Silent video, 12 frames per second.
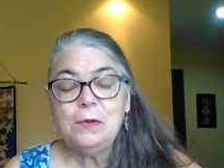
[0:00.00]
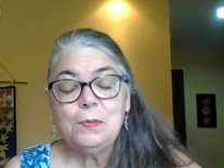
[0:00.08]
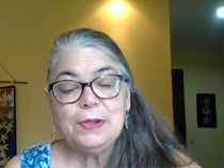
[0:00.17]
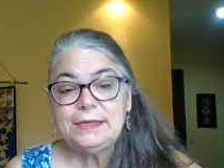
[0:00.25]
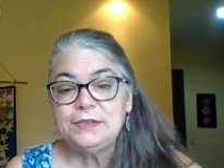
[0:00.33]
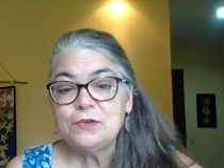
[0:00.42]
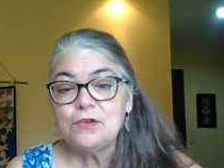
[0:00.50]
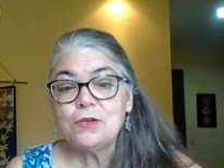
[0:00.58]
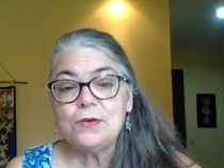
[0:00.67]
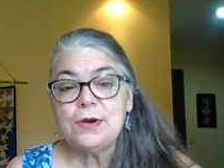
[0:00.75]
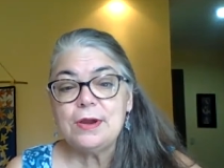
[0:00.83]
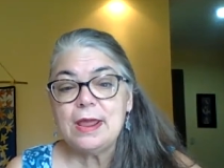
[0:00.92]
you place your
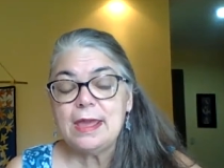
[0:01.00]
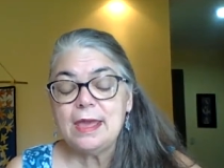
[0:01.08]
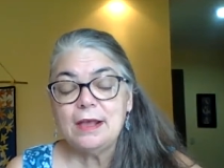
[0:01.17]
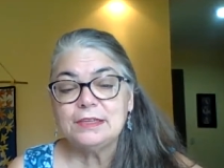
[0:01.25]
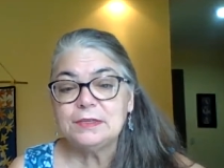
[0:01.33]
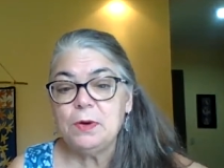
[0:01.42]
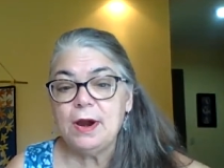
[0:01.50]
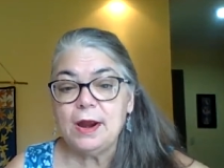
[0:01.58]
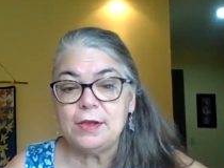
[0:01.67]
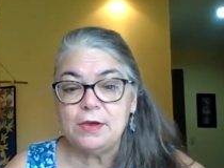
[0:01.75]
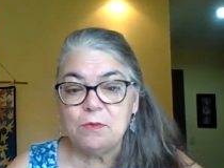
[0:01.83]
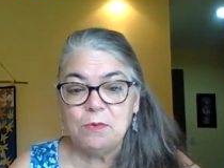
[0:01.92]
children elsewhere
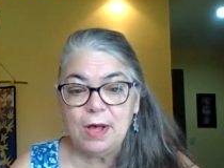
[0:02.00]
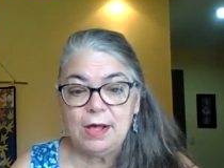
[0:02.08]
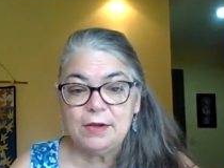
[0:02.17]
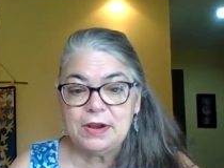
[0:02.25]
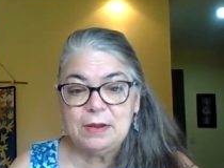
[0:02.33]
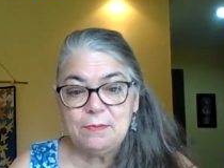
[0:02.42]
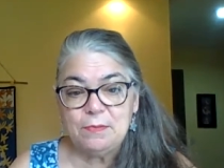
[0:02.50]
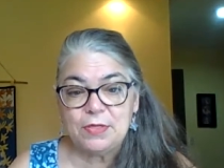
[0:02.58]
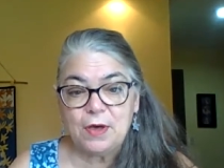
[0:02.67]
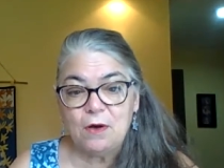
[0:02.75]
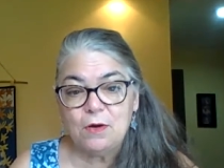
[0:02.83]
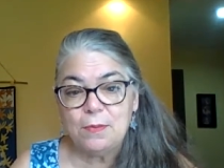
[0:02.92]
and you welcome him
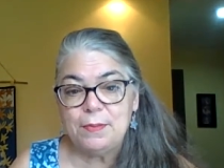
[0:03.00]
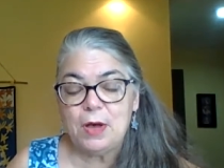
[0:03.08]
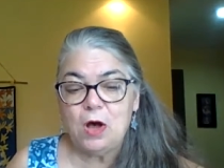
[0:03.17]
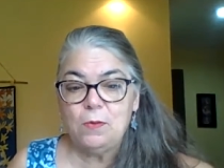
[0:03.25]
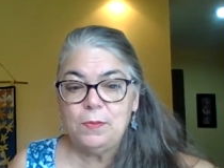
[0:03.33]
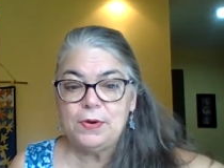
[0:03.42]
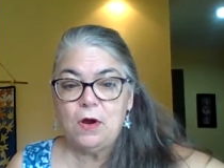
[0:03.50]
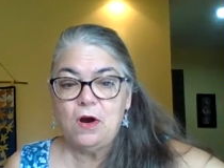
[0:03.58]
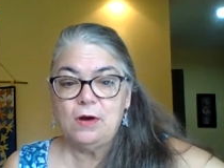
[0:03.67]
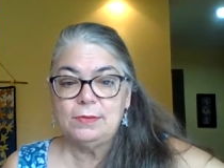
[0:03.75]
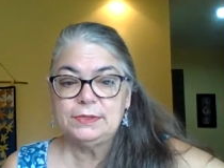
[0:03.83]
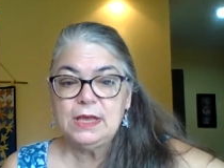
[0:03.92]
with open
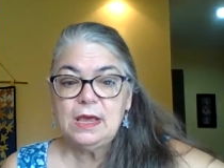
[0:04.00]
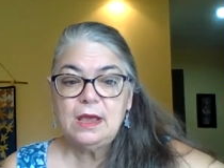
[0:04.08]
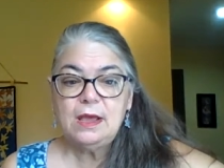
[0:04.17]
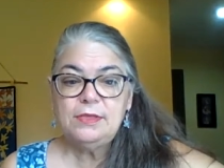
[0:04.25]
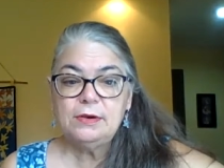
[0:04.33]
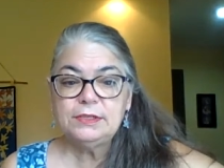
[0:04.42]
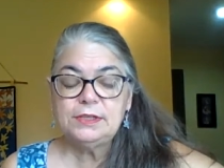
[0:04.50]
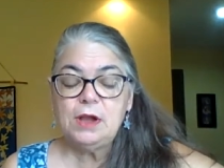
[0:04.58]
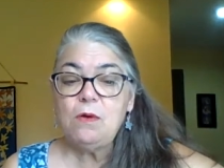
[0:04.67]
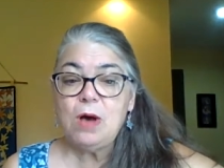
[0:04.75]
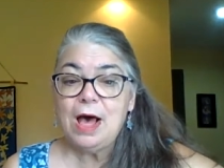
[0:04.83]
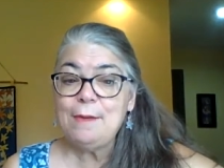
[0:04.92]
arms. There's
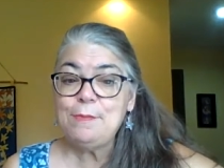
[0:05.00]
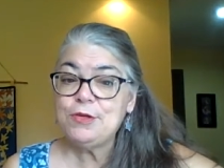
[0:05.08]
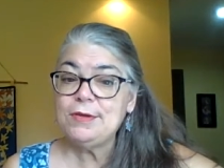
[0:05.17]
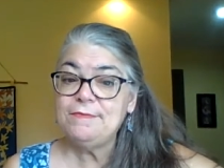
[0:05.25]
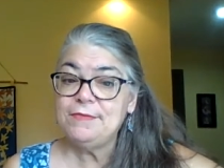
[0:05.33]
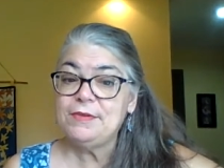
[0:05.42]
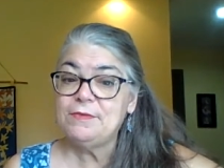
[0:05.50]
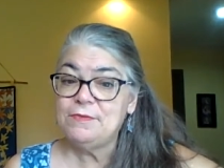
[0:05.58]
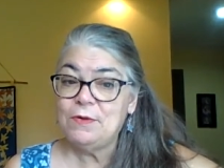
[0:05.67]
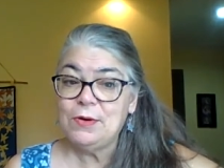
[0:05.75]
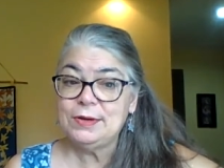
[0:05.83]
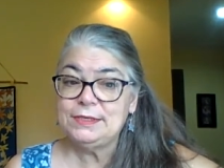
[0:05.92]
no option for
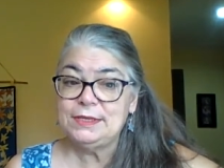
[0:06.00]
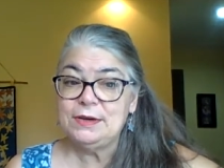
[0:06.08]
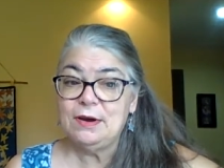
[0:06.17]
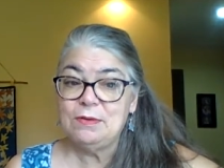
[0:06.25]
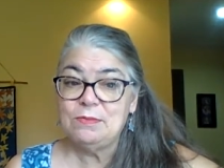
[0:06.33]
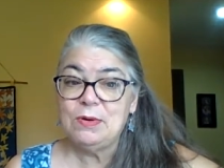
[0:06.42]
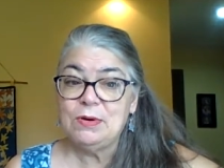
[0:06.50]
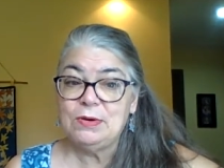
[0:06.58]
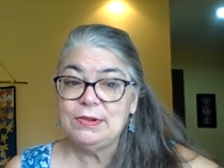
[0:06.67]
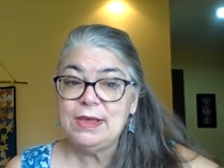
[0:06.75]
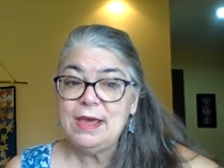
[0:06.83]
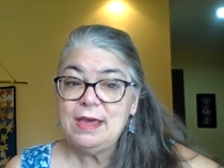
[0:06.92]
divorce in her
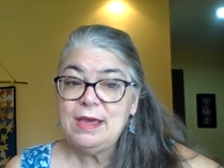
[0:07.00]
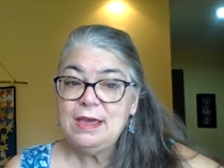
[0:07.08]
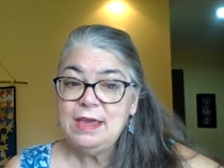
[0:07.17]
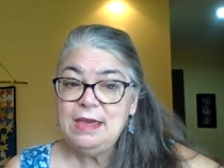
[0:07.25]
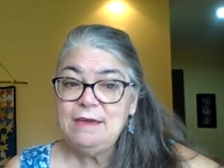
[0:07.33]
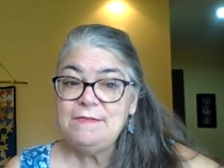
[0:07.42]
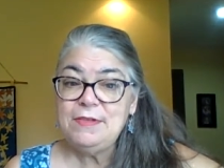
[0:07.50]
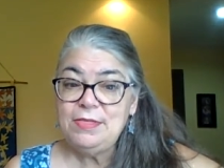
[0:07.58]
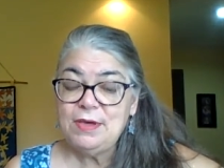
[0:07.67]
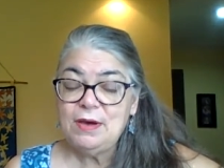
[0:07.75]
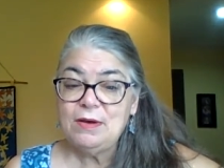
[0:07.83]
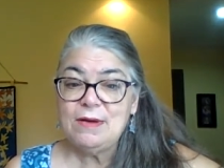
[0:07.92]
world
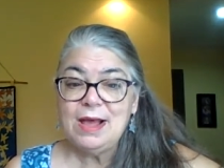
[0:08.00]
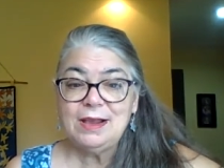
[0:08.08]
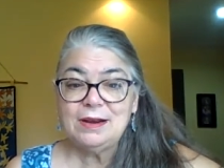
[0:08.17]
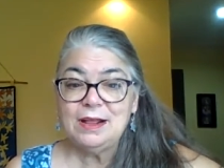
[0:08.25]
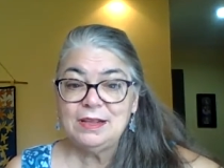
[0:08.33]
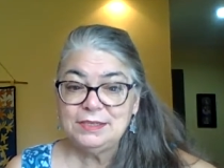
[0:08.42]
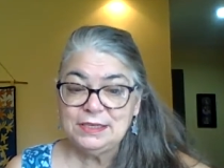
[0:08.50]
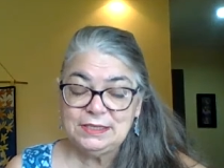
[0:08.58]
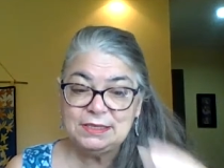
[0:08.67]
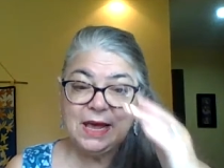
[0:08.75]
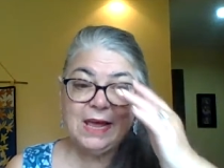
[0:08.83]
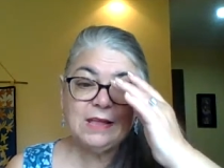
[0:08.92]
even though I can honestly
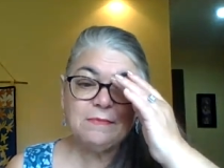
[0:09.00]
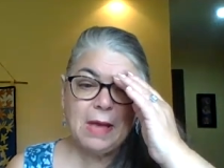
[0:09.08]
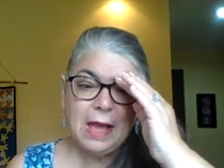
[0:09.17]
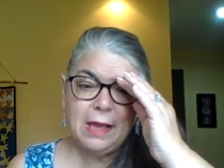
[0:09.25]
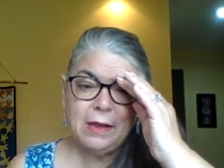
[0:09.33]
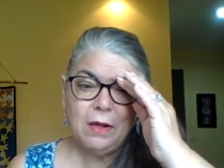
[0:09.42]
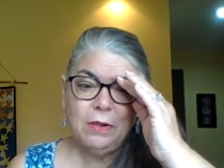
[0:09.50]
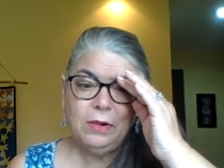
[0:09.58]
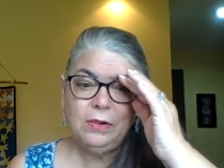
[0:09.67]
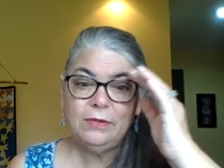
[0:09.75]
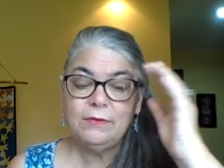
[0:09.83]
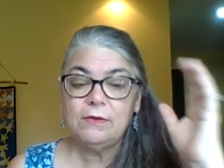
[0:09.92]
say in my
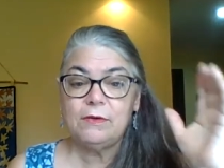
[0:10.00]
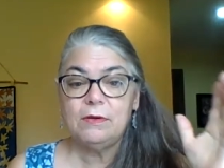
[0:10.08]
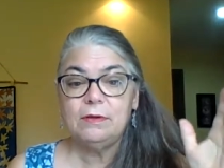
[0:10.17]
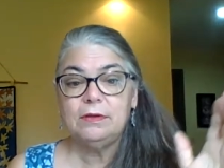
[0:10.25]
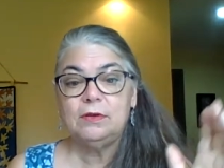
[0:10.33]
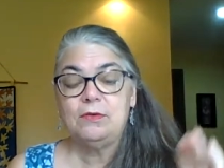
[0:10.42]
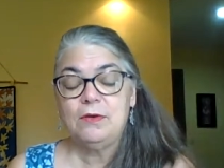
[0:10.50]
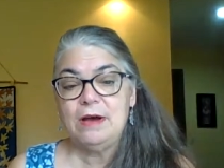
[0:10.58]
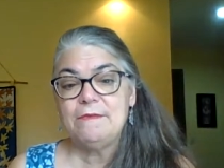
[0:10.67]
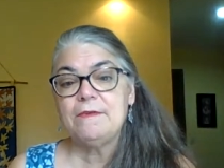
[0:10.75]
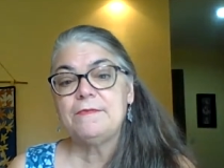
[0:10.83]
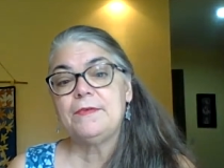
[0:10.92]
old
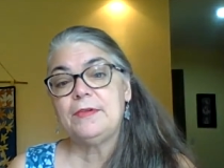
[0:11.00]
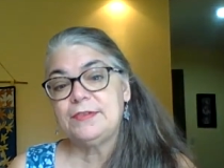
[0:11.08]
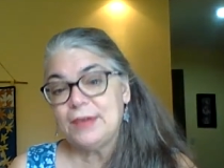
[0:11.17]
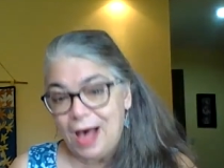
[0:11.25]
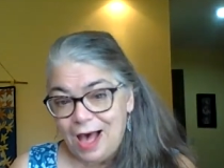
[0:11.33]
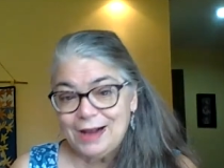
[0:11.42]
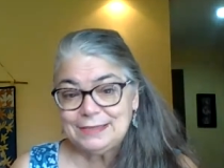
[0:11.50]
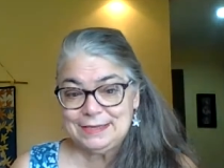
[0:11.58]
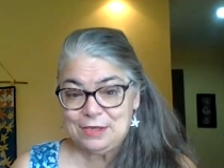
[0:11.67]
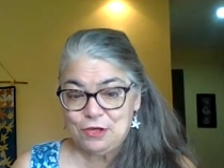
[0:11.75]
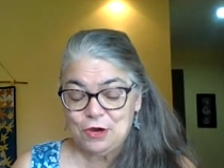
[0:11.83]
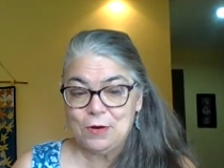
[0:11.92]
quiverful
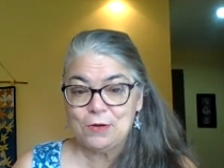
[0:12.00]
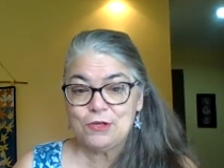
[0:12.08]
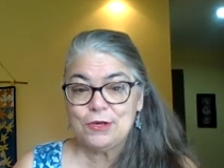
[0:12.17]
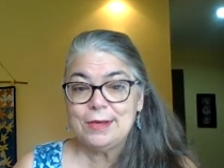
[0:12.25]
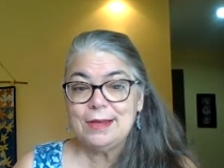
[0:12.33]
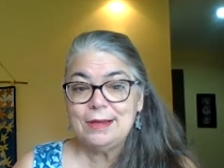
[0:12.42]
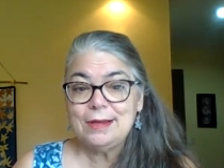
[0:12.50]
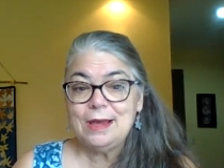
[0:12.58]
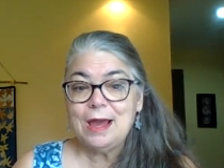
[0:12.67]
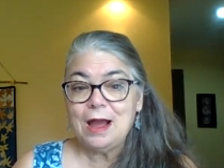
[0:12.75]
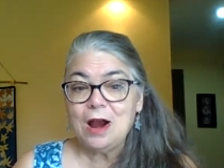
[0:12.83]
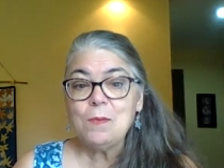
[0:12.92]
toxic church,
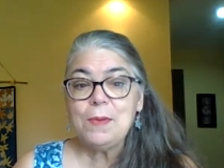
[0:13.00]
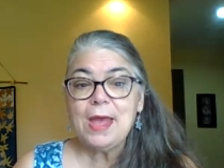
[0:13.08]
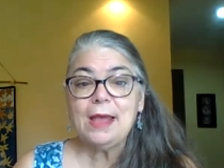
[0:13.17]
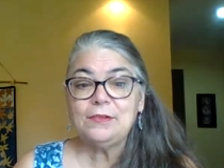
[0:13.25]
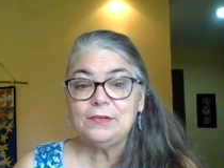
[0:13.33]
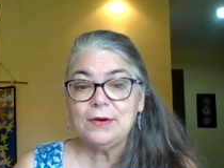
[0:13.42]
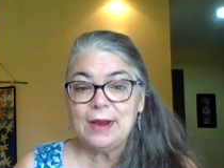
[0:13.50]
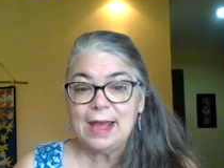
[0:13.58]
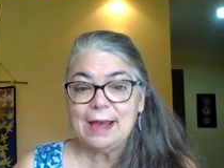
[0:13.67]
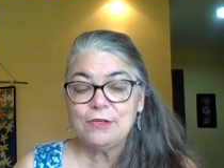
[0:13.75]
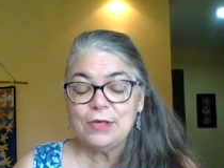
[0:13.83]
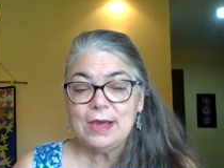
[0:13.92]
our pastor
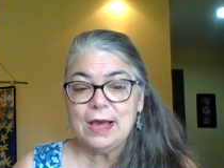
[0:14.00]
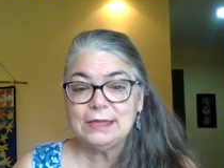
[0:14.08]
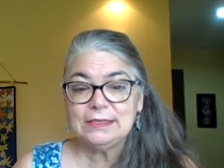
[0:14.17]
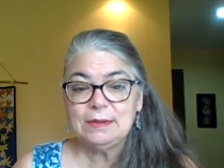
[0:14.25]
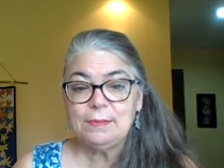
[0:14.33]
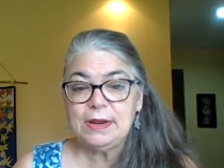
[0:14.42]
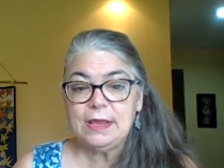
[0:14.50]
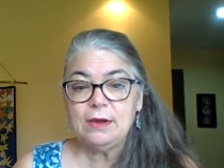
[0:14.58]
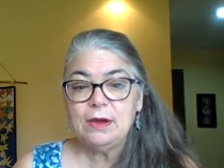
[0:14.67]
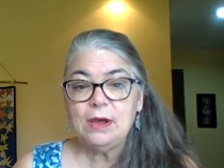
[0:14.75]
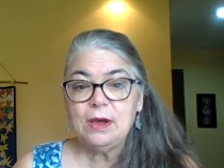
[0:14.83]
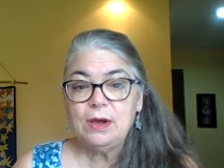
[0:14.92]
actually got
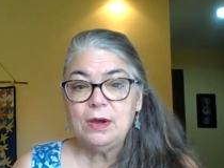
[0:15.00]
somebody